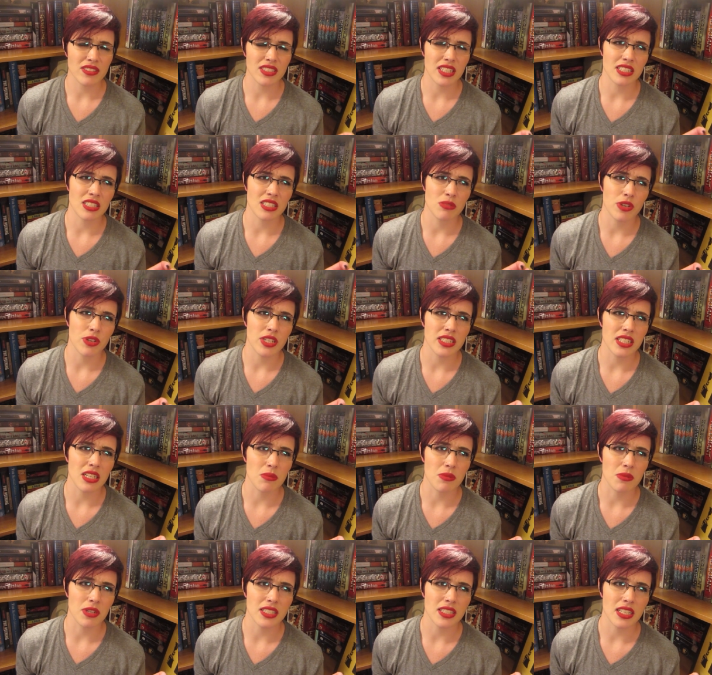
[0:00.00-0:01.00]
It's actually pretty
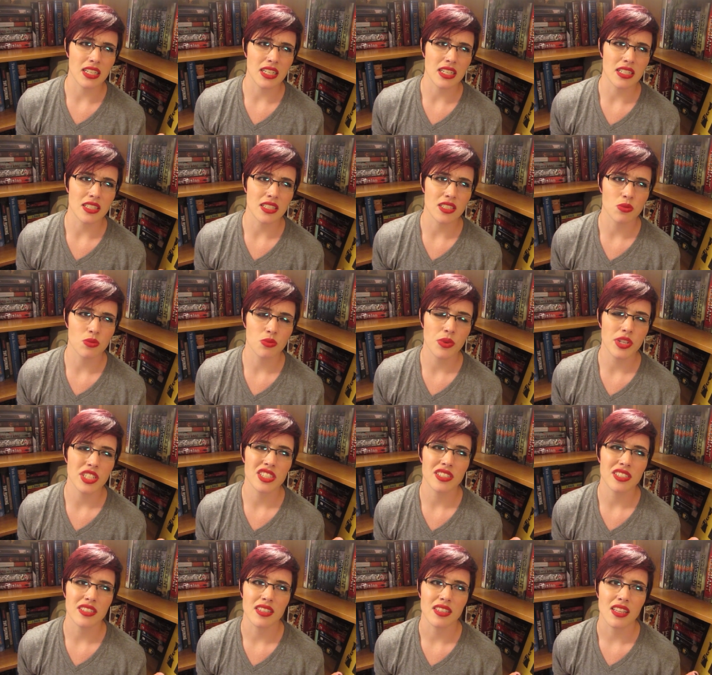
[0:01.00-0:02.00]
dim because I need to
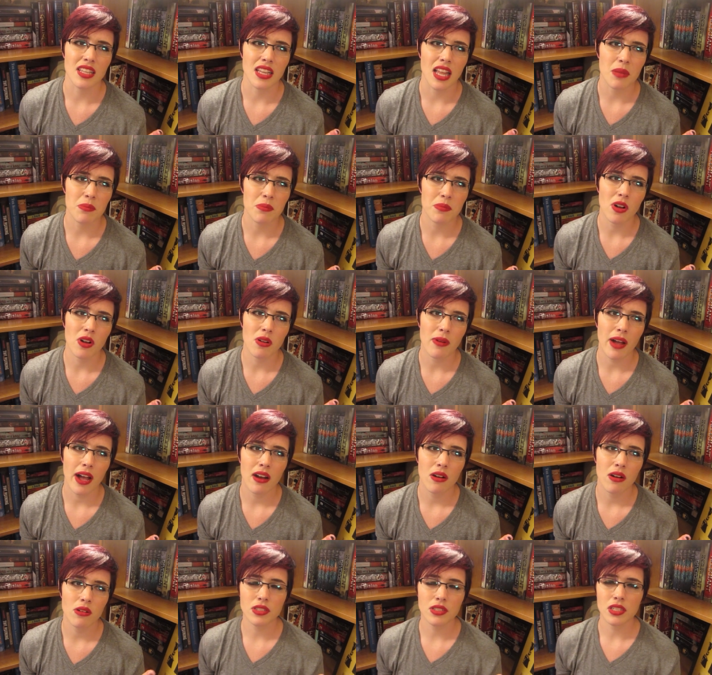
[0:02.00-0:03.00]
switch the light bulb
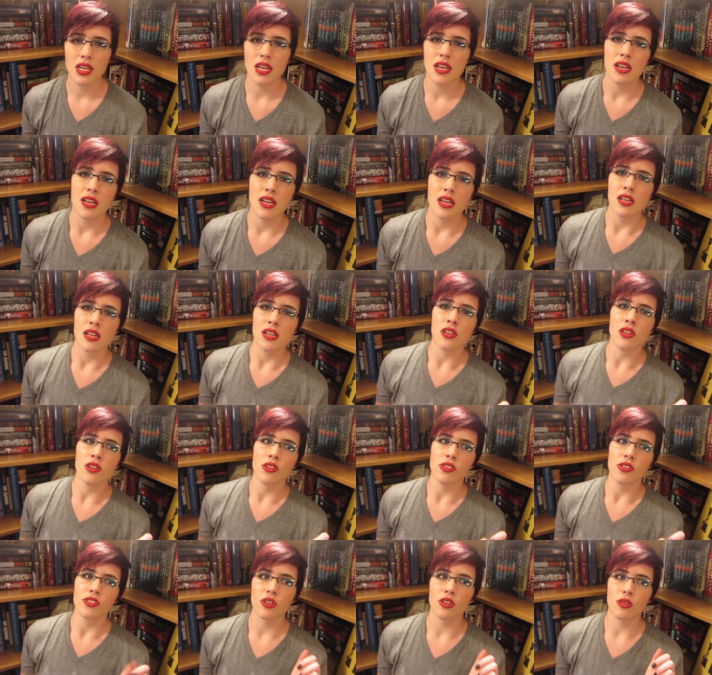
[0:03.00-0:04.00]
out,
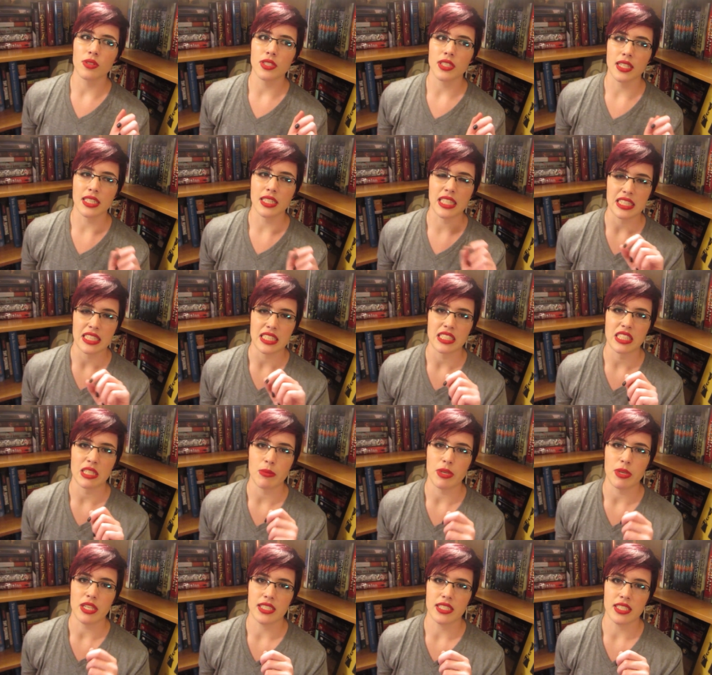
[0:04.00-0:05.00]
so it's on like the
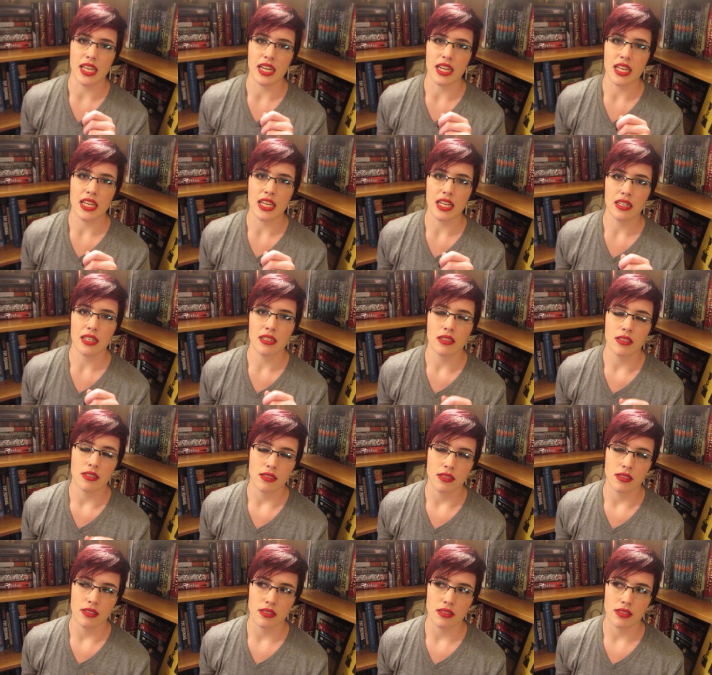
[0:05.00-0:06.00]
dimmest setting
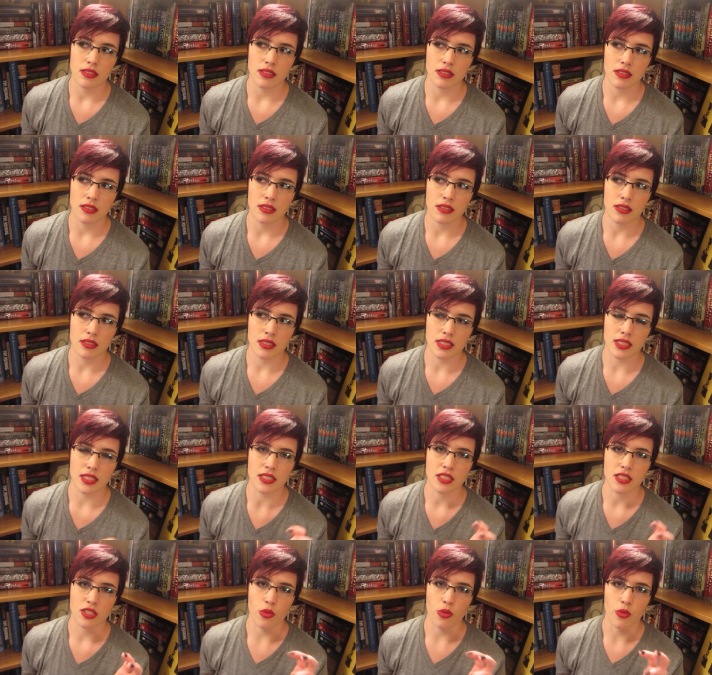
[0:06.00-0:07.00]
because
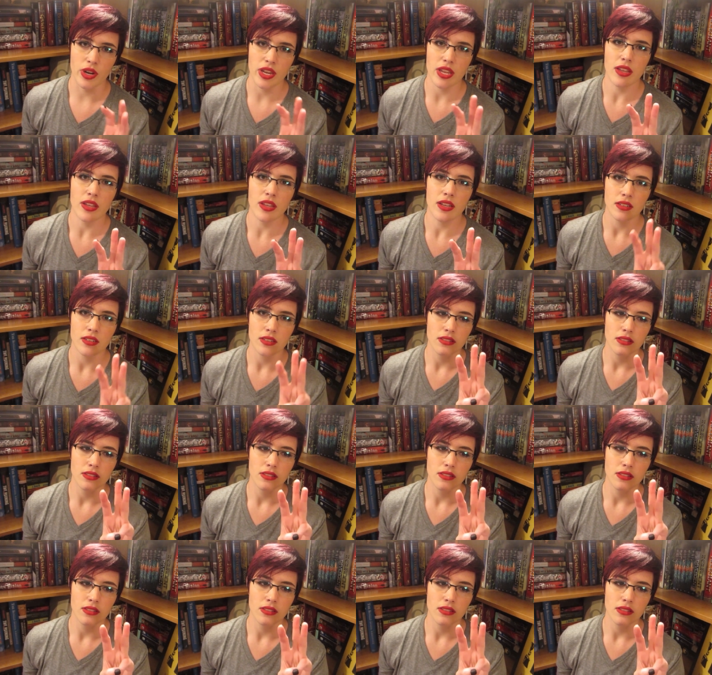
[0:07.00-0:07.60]
it's a 3